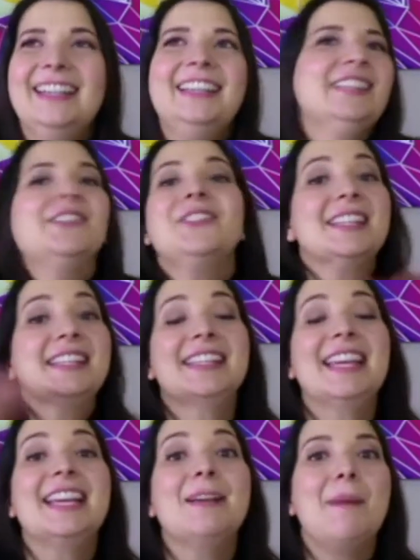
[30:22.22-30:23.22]
So just
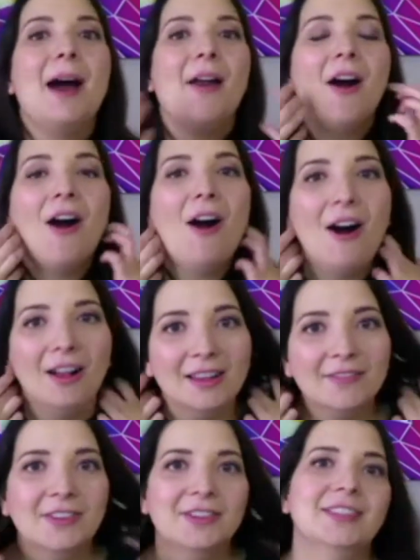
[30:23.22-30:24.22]
think about all
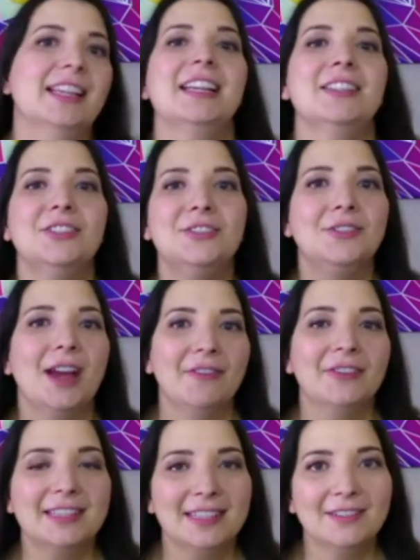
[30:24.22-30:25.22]
of those things you do
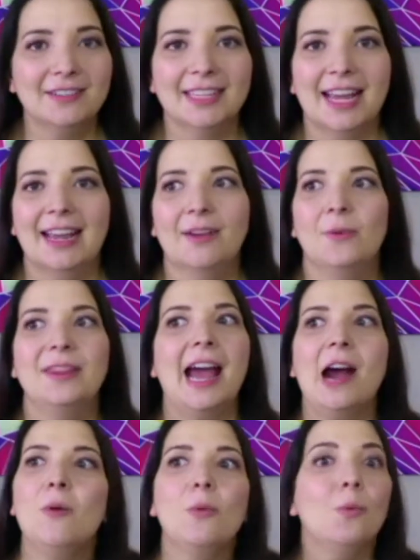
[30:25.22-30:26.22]
every single day
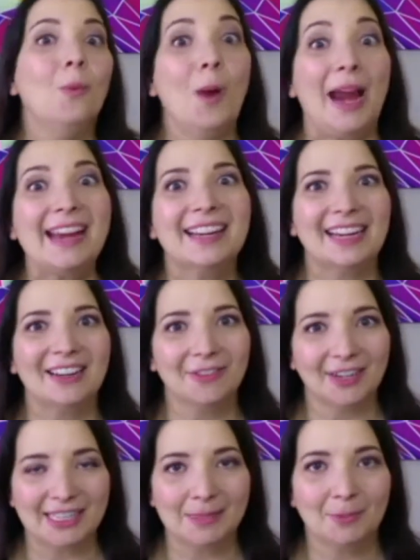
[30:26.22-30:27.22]
without waiting for
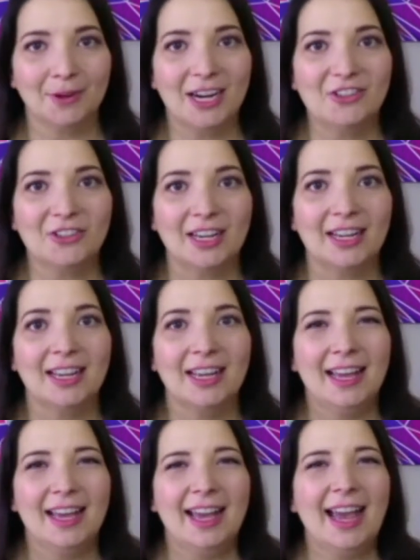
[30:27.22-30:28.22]
inspiration.
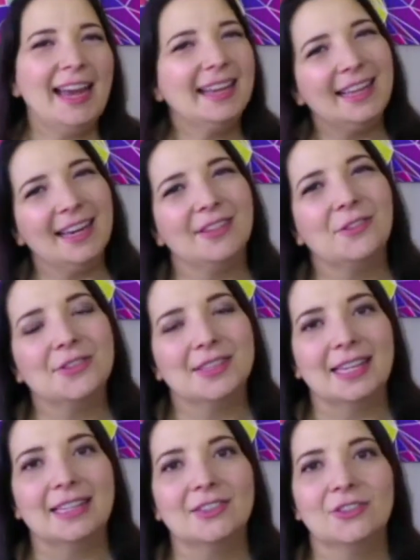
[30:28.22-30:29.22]
And a lot of those
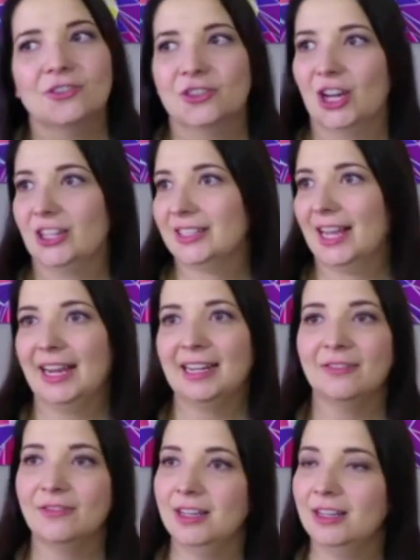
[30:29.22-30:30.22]
things are just kind
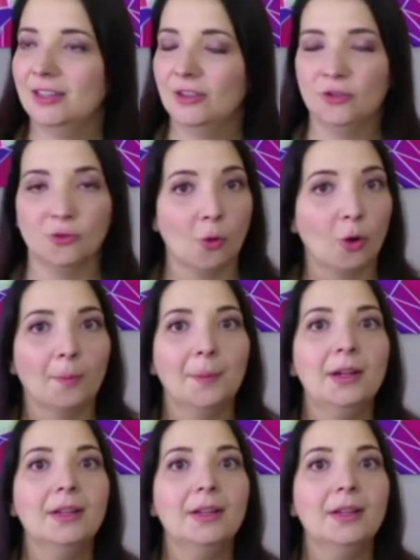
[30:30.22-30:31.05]
of normal,